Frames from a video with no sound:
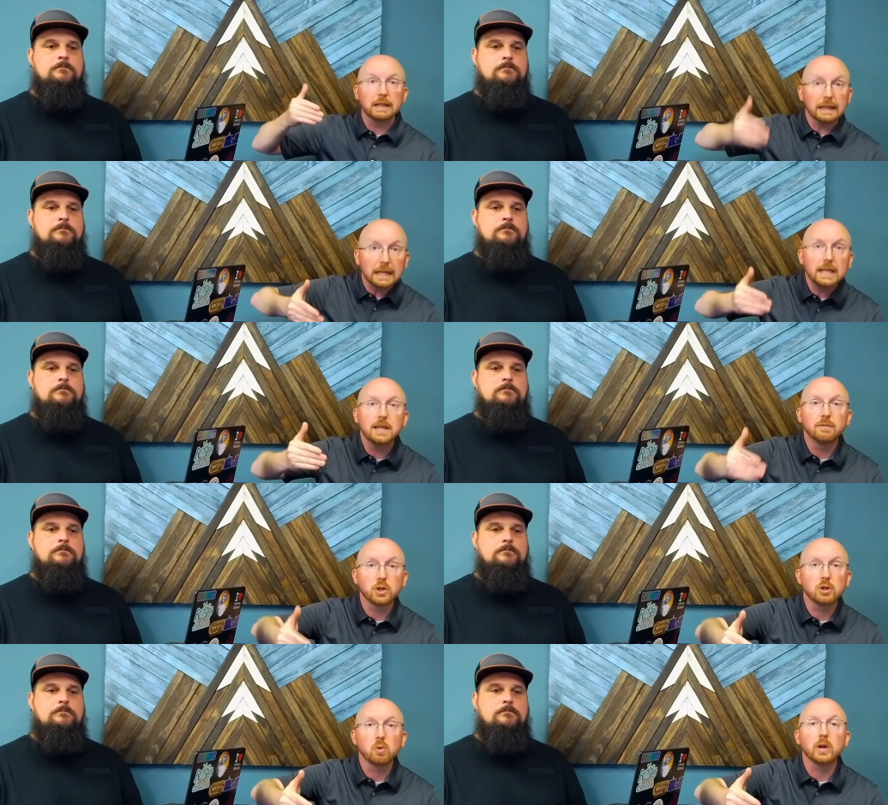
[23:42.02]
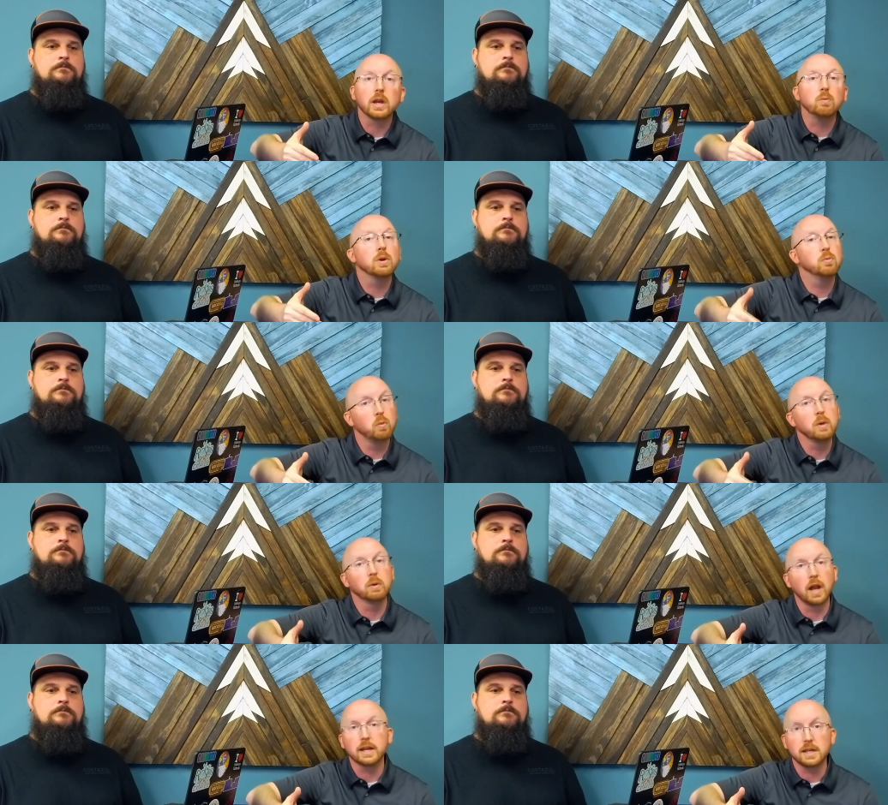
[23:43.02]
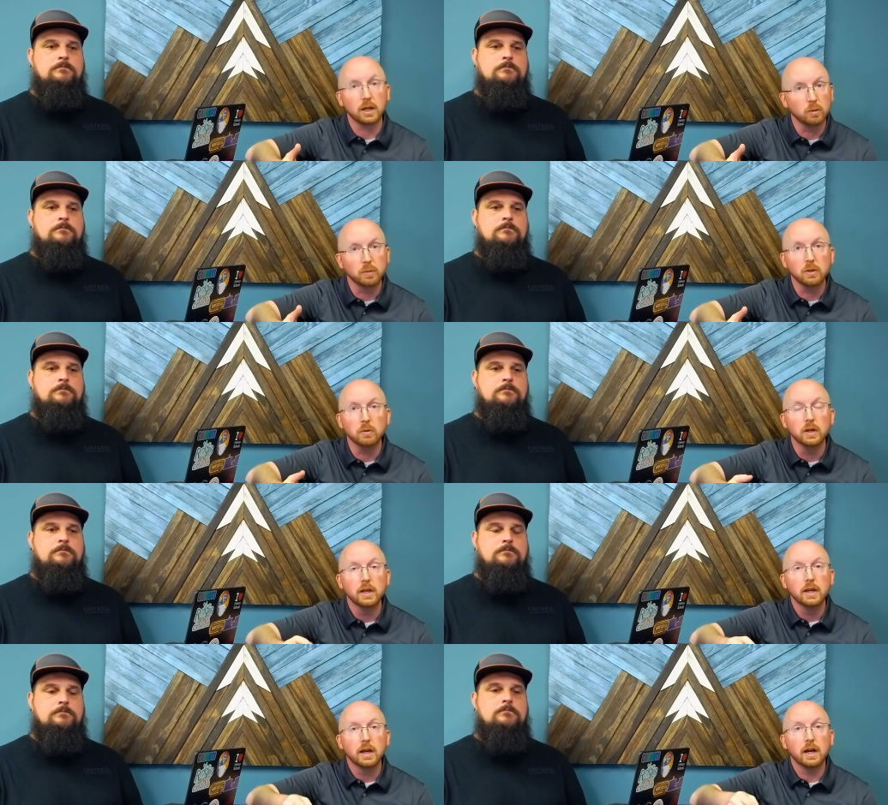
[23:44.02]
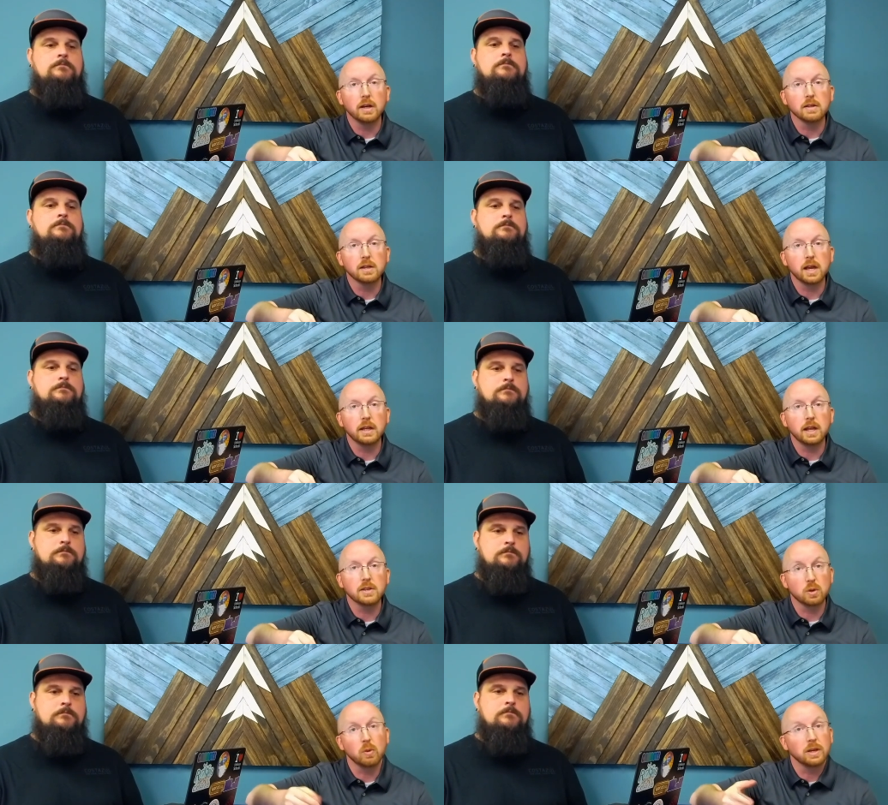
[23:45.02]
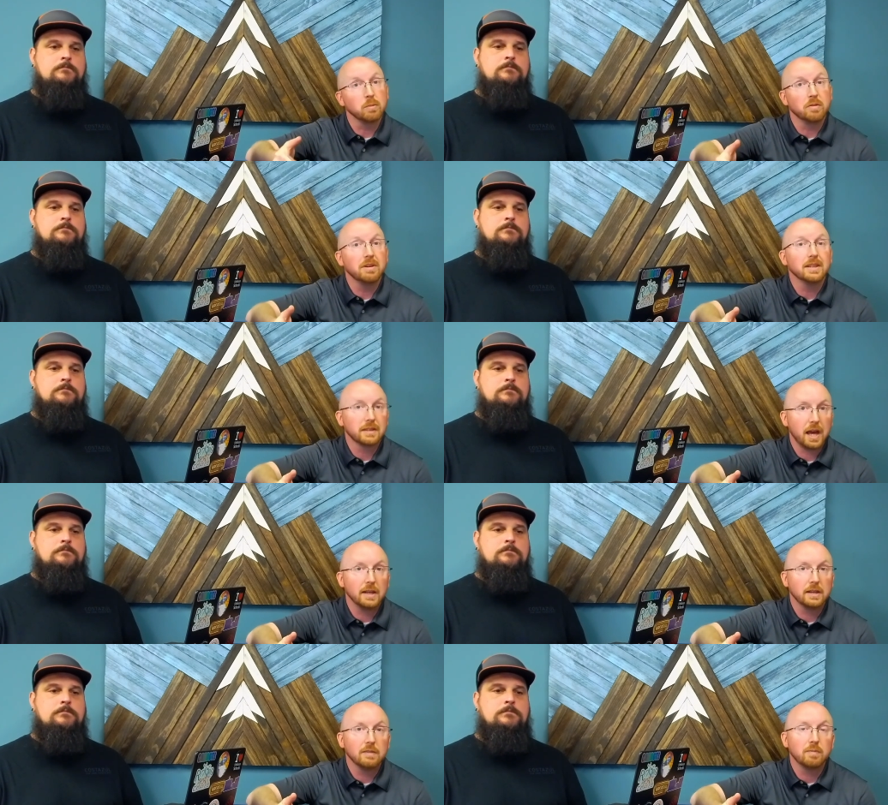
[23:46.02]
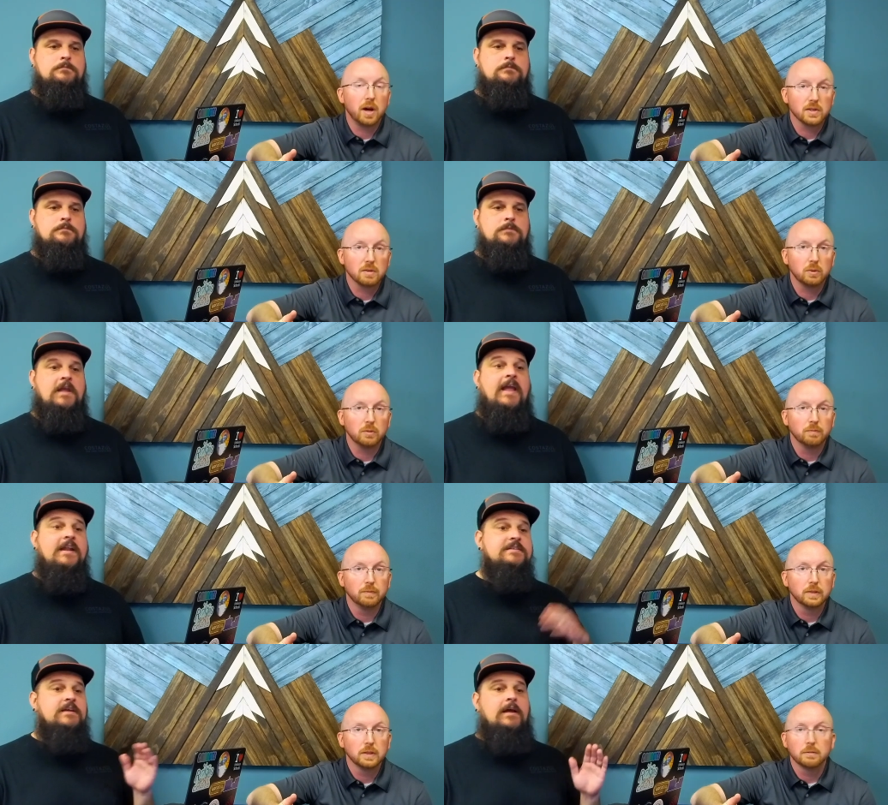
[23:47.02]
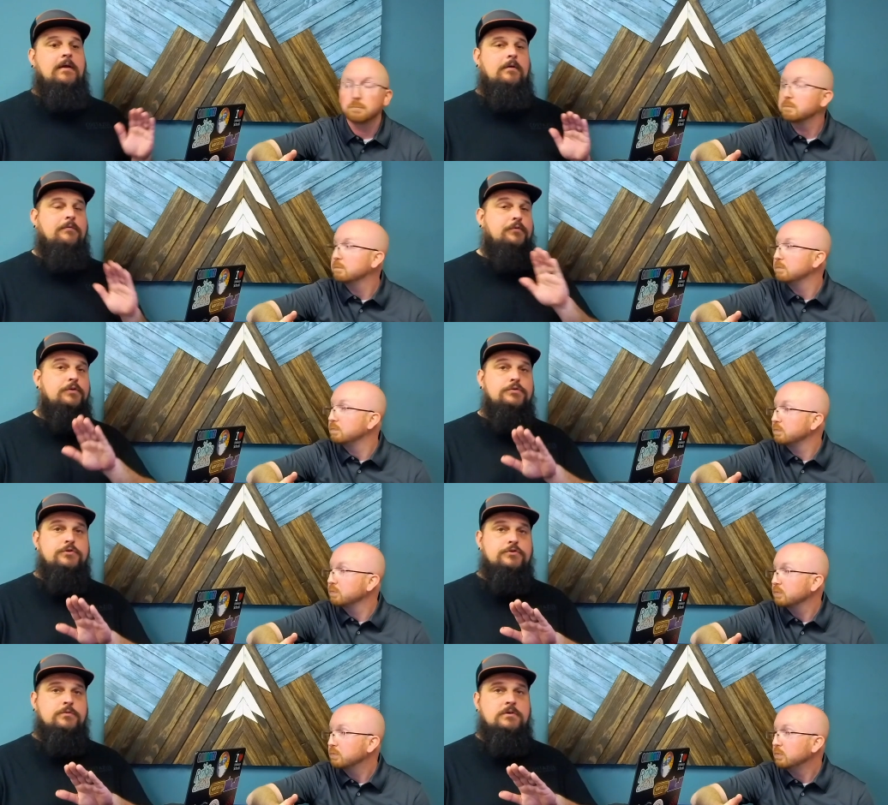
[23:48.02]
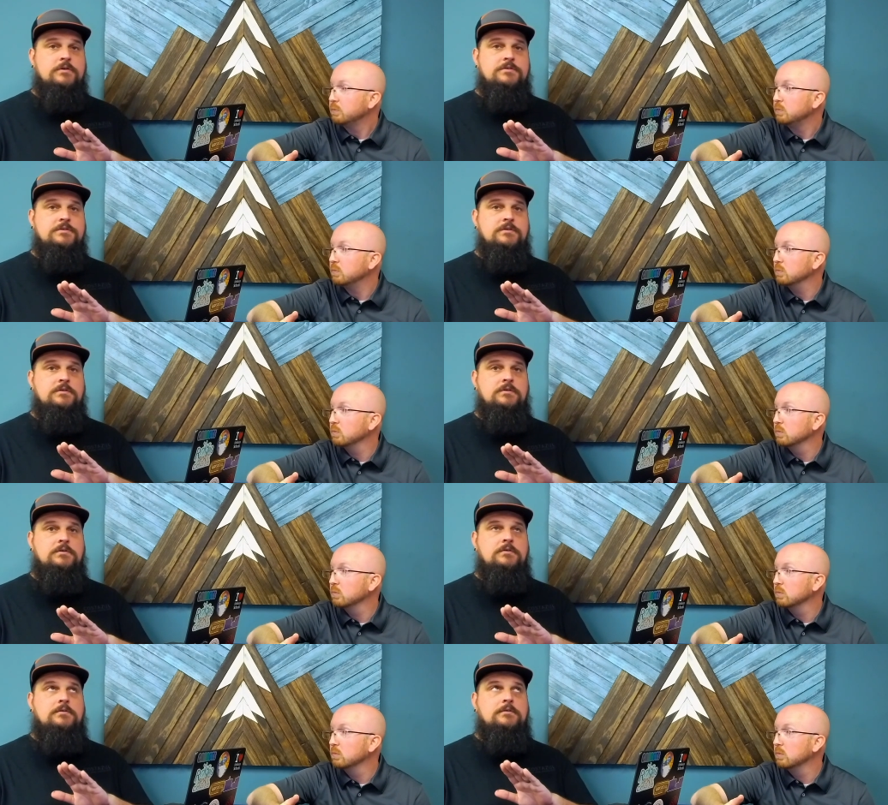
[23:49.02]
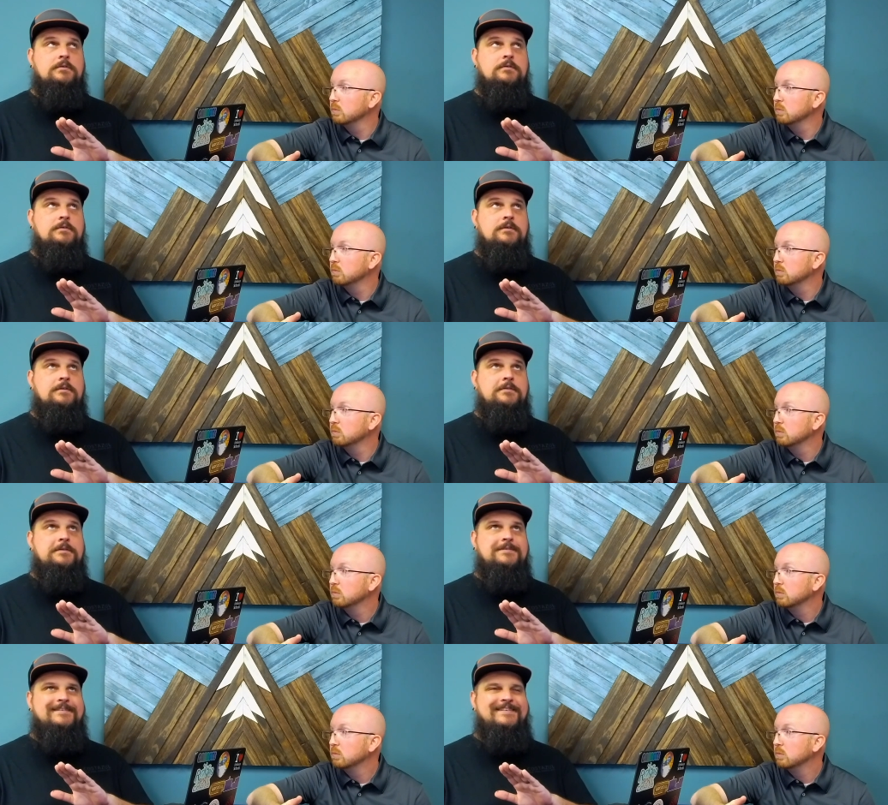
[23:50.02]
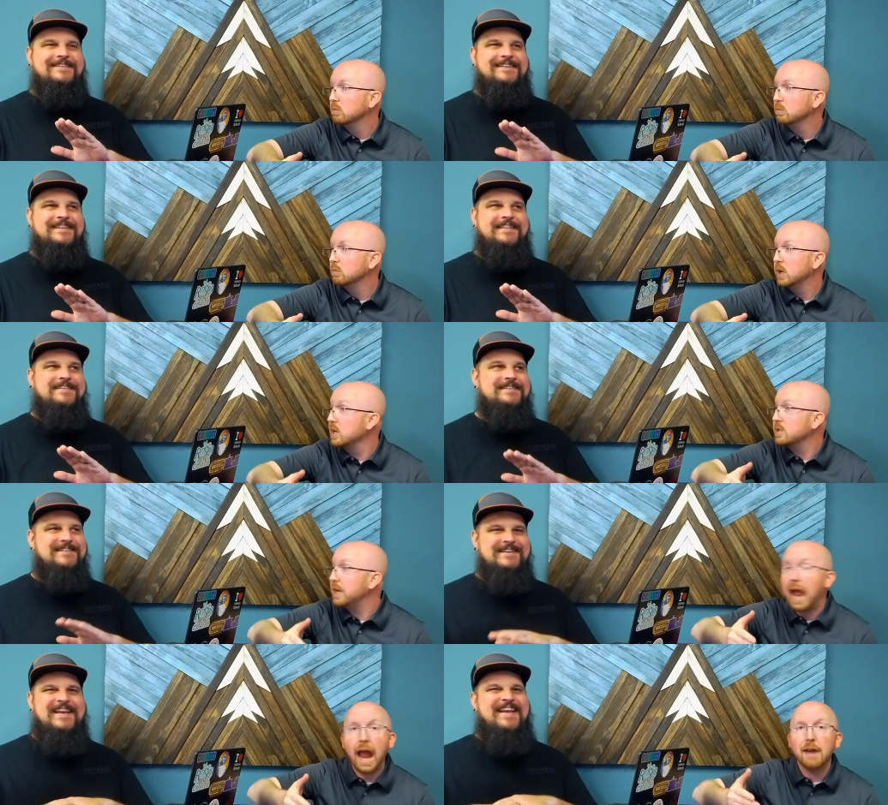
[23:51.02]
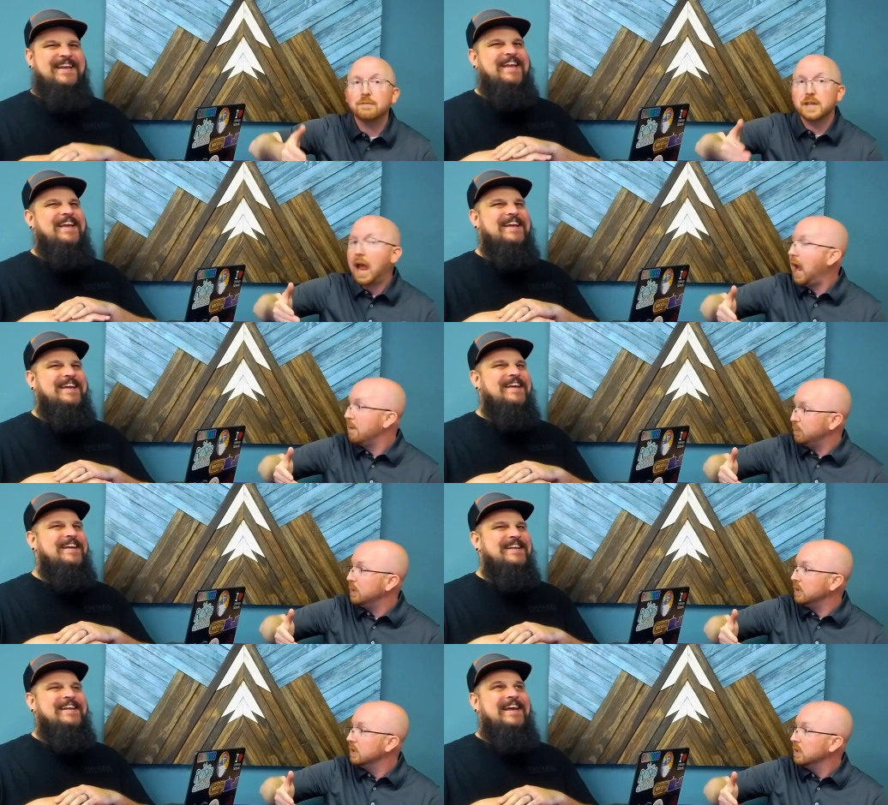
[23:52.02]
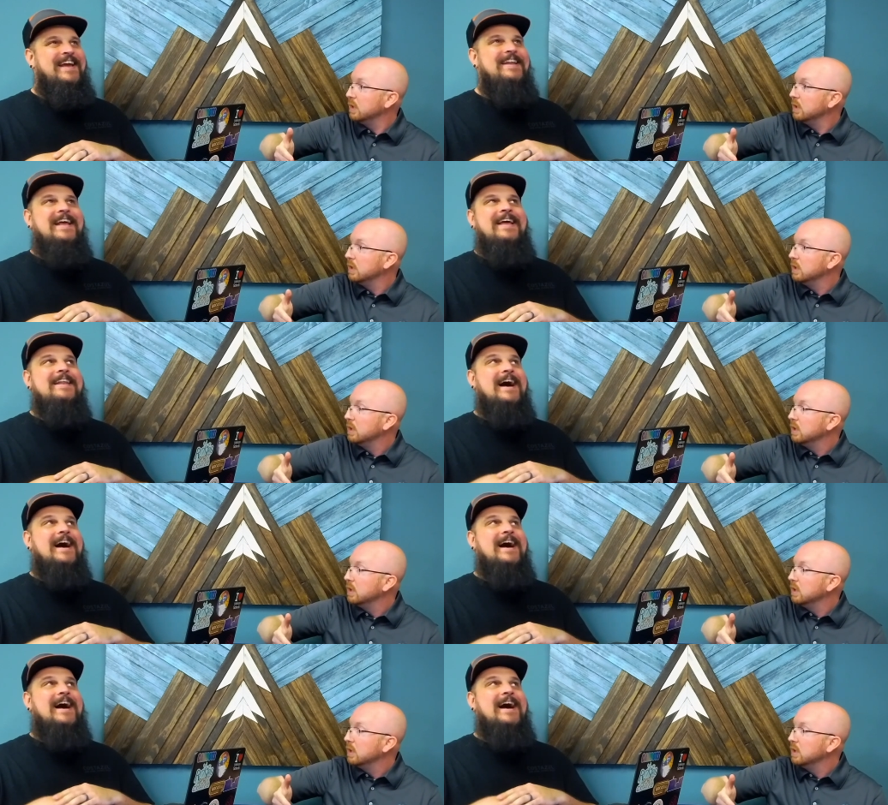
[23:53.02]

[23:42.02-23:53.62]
Speaker 1: leave church work, and we would like to help you, and so we can prevent that if possible.
Speaker 2: And it's not, for new church workers, it
Speaker 1: doesn't have to happen.
Speaker 2: And